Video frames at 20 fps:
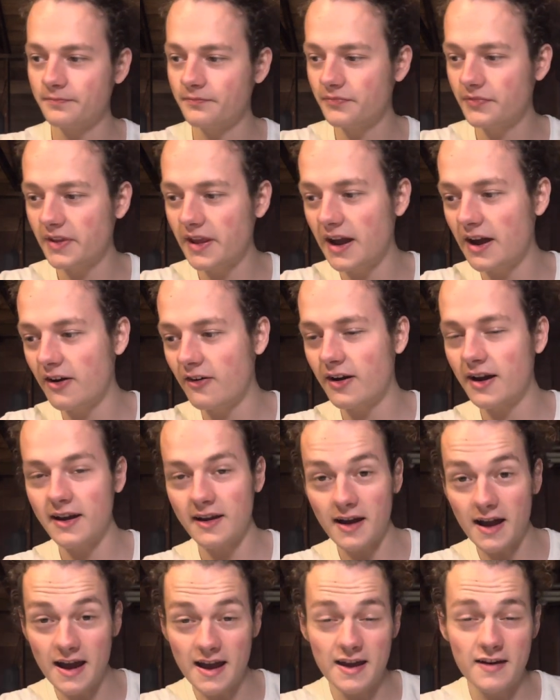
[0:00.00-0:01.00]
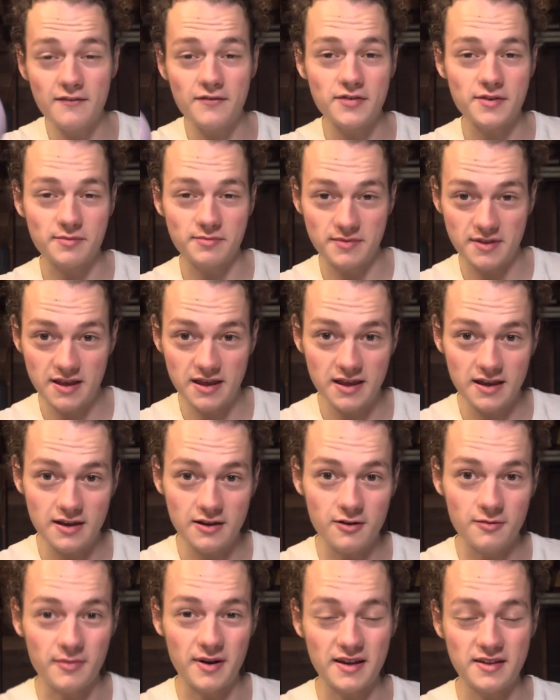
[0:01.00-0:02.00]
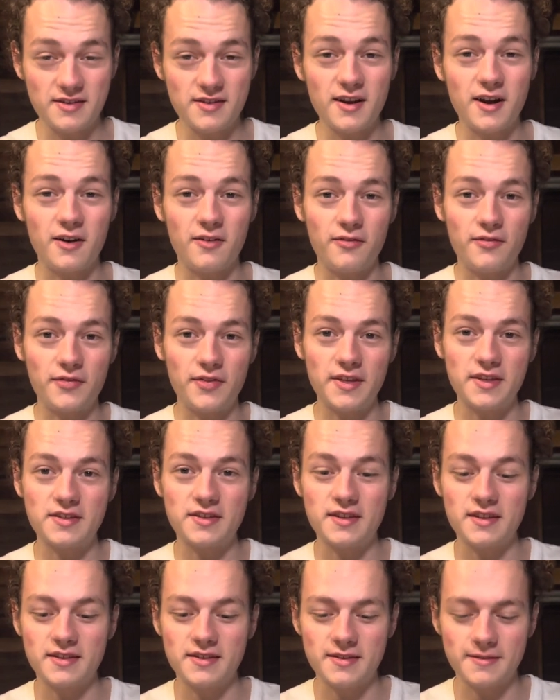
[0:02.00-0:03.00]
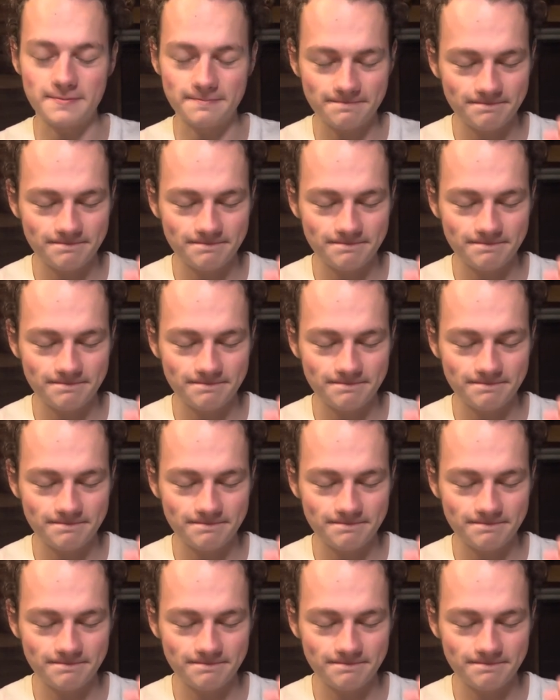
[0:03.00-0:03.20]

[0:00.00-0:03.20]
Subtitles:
Now I have some tea here myself. It's